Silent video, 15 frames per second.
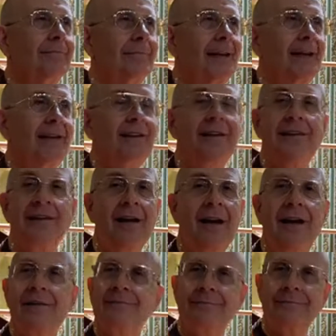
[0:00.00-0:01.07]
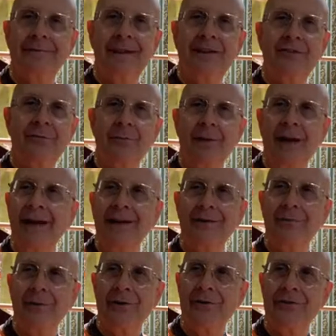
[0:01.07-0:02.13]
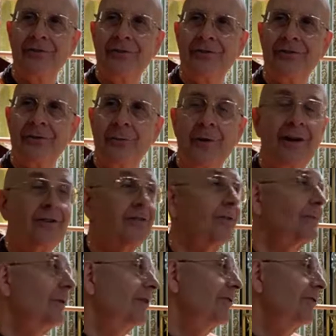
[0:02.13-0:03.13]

he did not explain what the situation was.